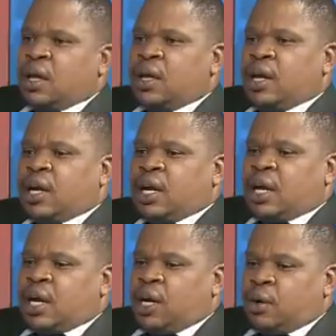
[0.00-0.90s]

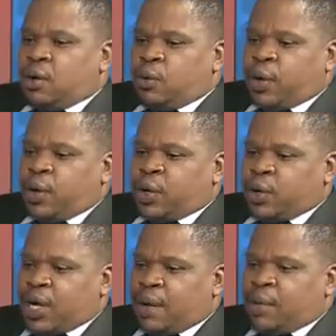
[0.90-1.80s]
Yeah, when you are
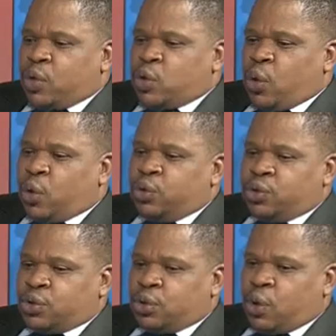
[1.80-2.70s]
talking about
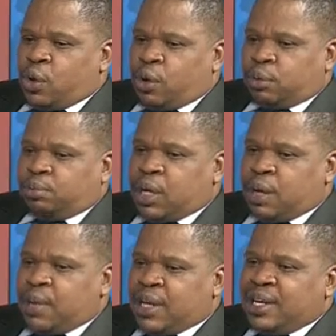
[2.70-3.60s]
loans or
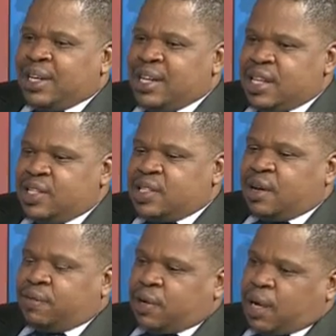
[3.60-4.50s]
making it
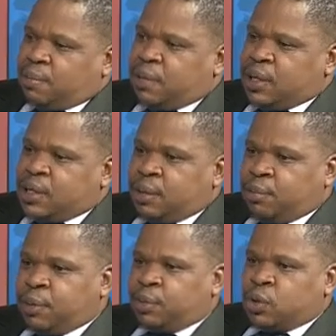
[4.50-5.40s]
easier for companies
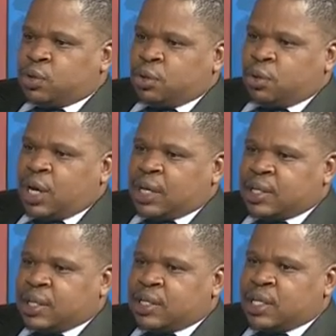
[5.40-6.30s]
and people to
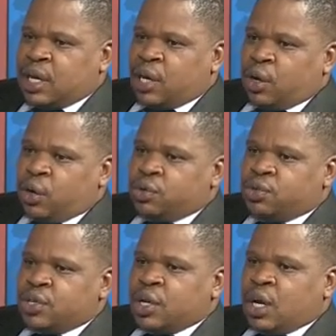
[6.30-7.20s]
access
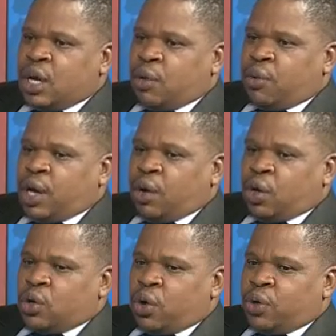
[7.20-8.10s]
loans, we are
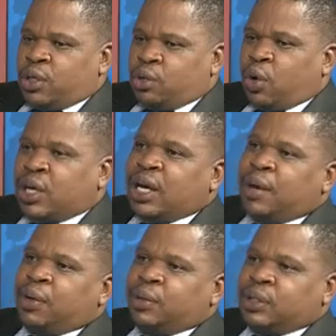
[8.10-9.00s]
not only talking
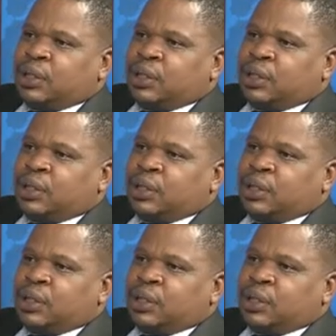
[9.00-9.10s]
about